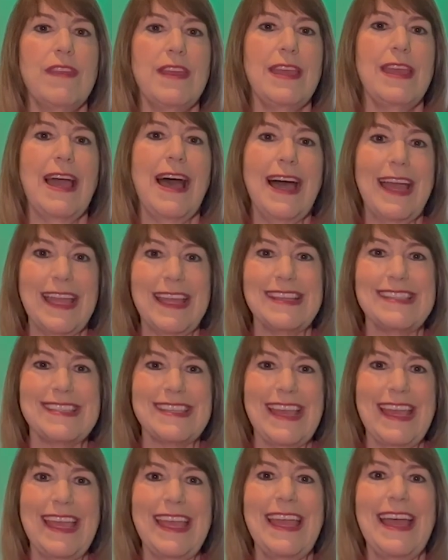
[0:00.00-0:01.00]
the
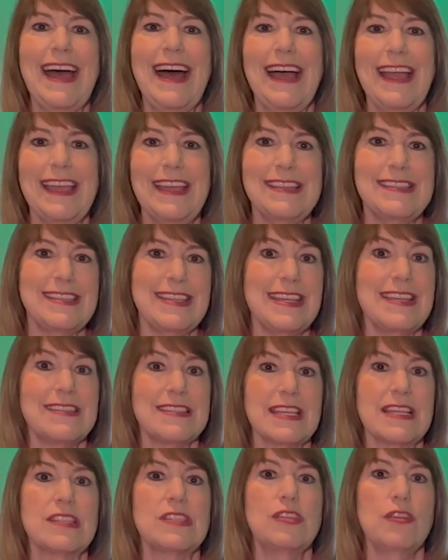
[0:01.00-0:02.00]
ISA IEC
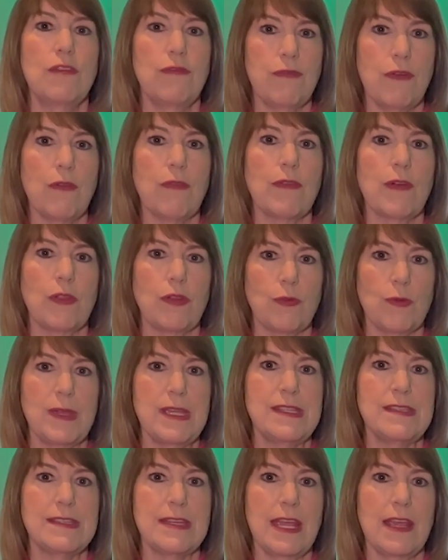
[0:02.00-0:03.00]
62443
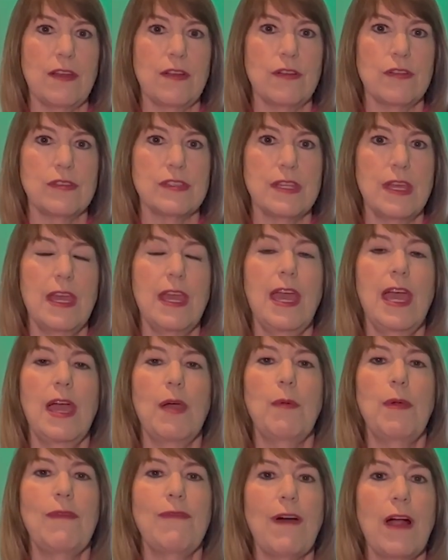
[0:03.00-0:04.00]
standards. And
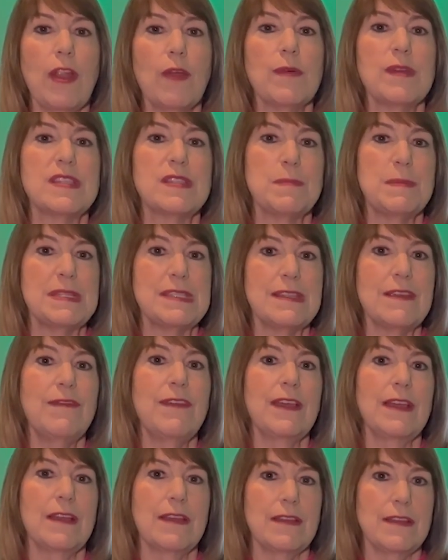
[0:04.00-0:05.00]
we follow a
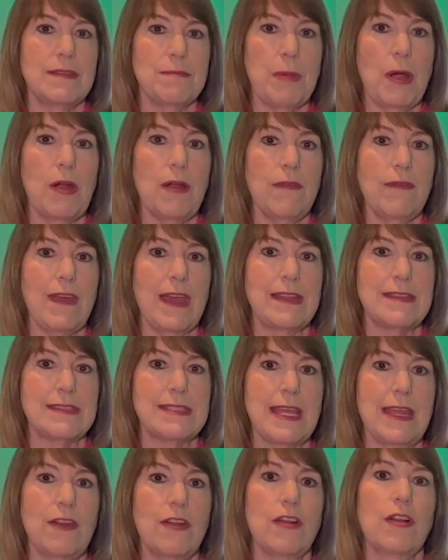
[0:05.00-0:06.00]
specific part of that
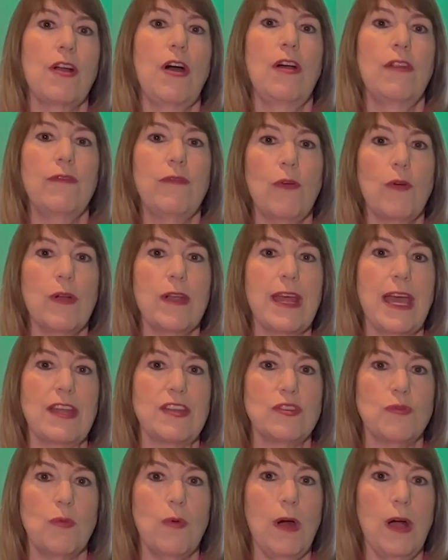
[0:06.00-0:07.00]
standard called
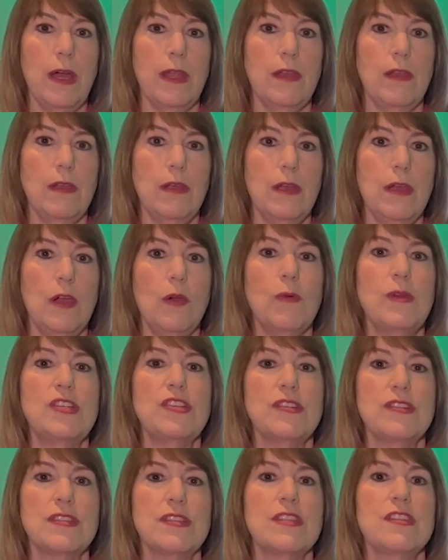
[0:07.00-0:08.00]
4-1, which
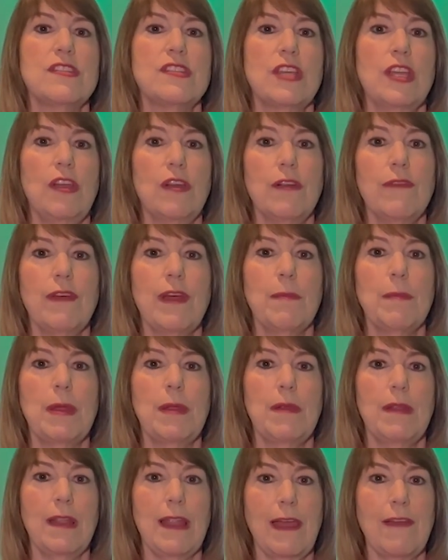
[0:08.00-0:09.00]
is the secure
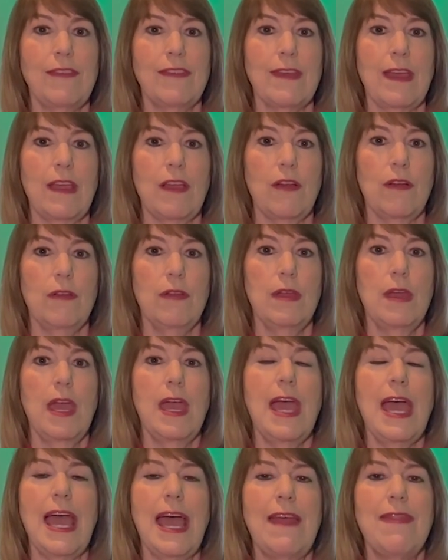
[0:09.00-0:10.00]
development lifecycle.
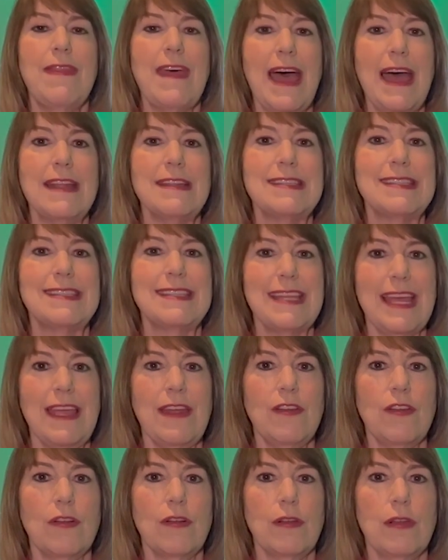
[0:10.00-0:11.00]
And that
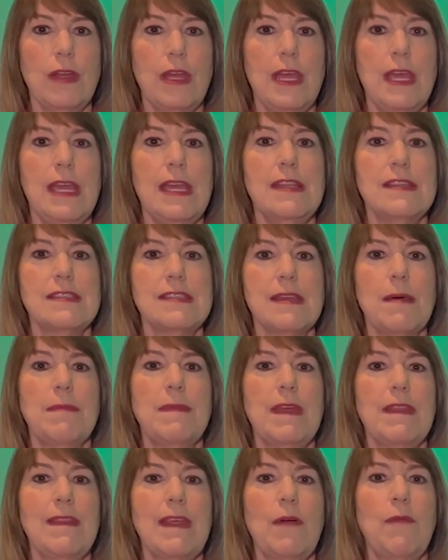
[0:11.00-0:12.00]
standard is
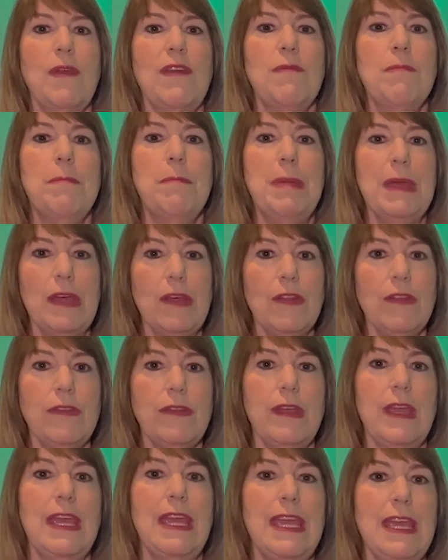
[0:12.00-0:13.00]
something that we built
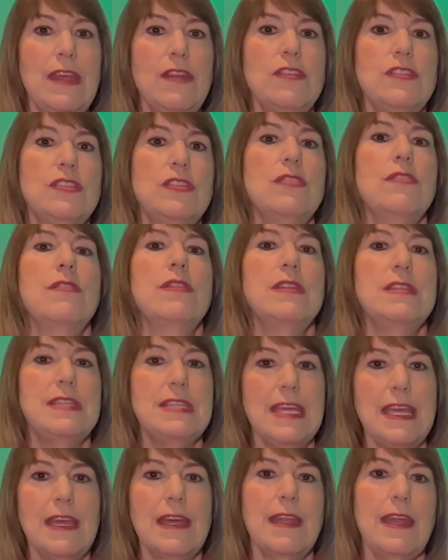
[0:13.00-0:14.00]
into the
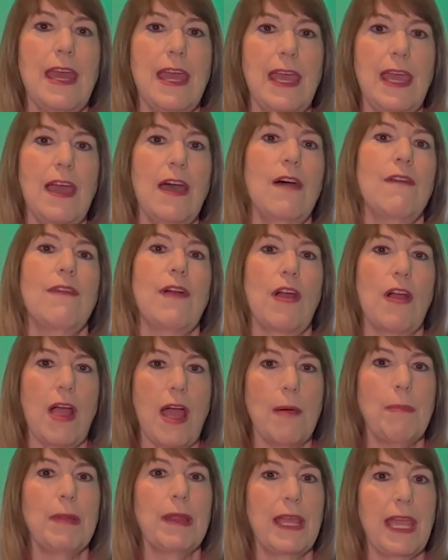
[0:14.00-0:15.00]
DNA of our
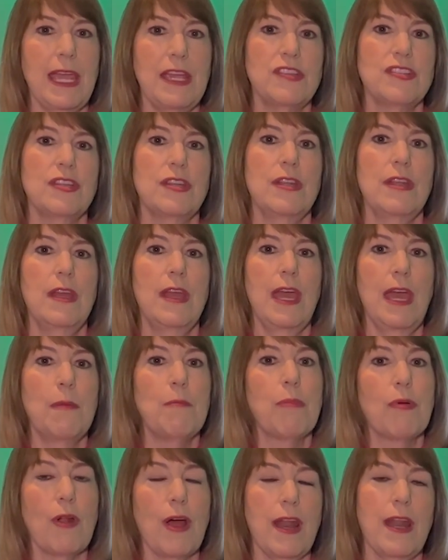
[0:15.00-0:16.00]
application and
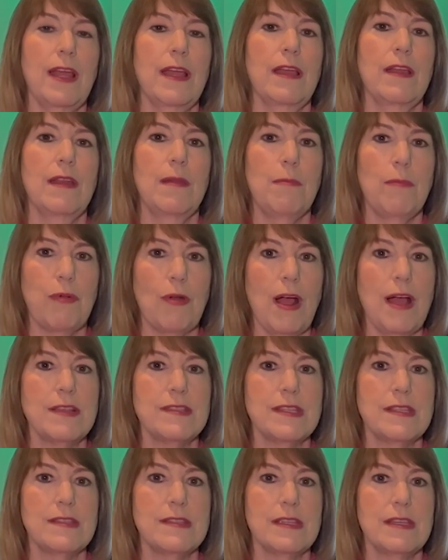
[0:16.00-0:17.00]
product
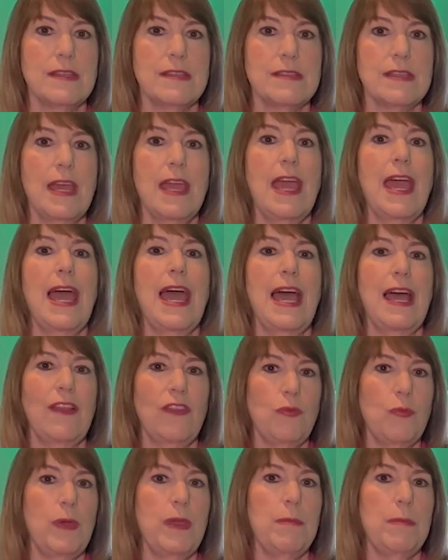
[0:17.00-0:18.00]
processes
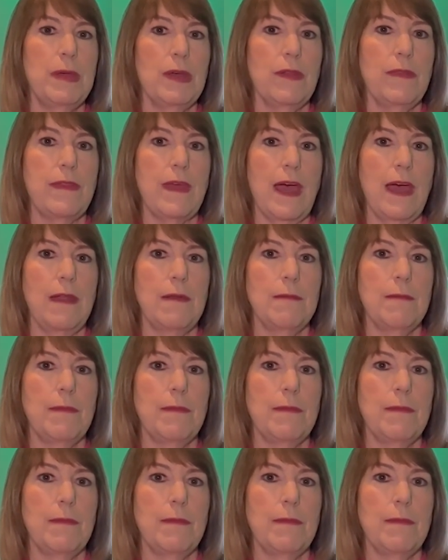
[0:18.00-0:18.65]
as we build that.